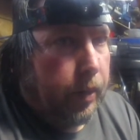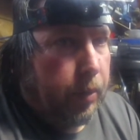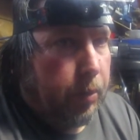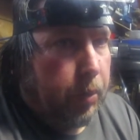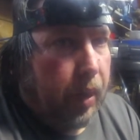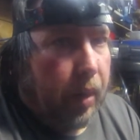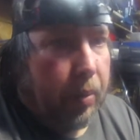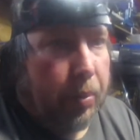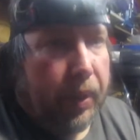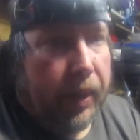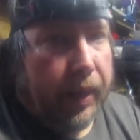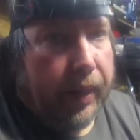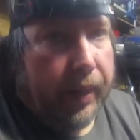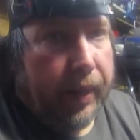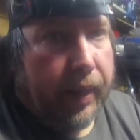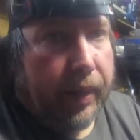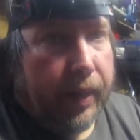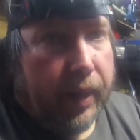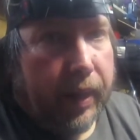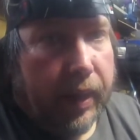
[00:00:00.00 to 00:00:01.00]
it
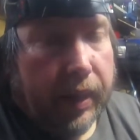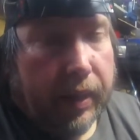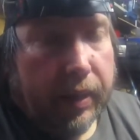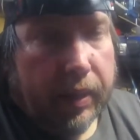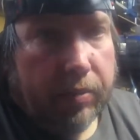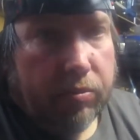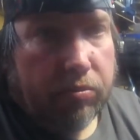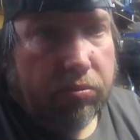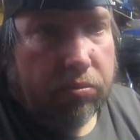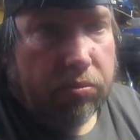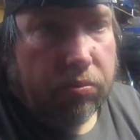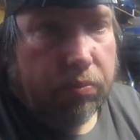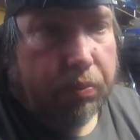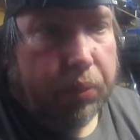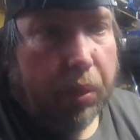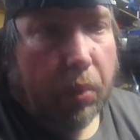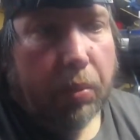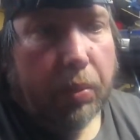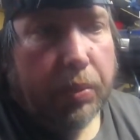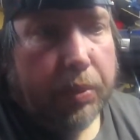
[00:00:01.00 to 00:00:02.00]
appeared he
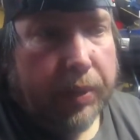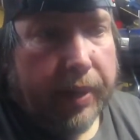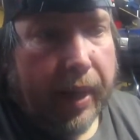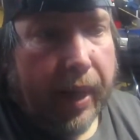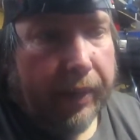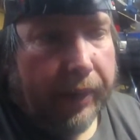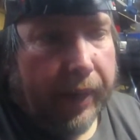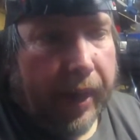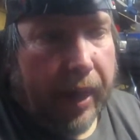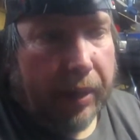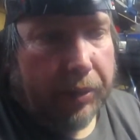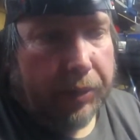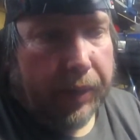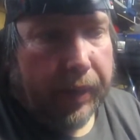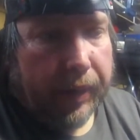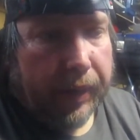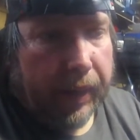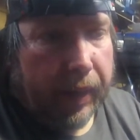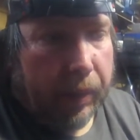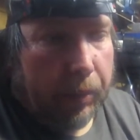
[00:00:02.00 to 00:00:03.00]
probably was down the house,
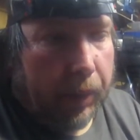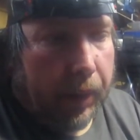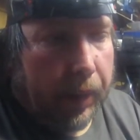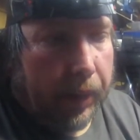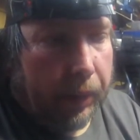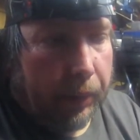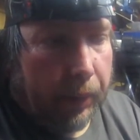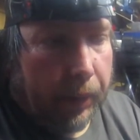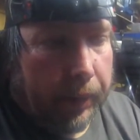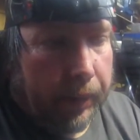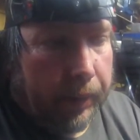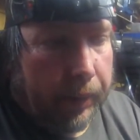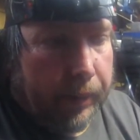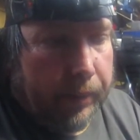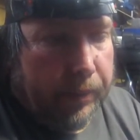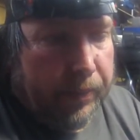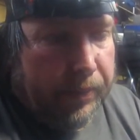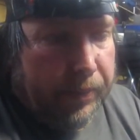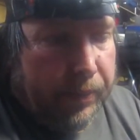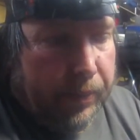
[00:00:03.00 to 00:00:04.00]
didn't hear me anyway.
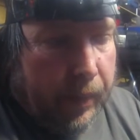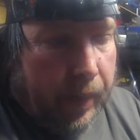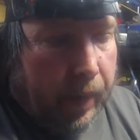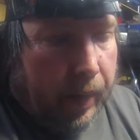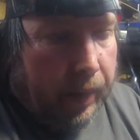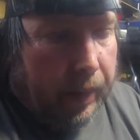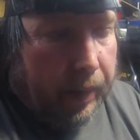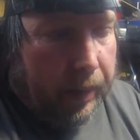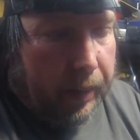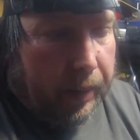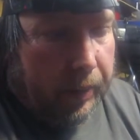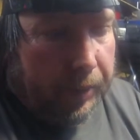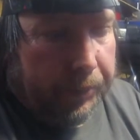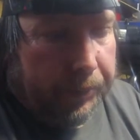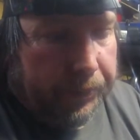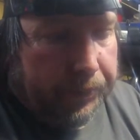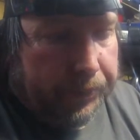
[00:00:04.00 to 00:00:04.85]
But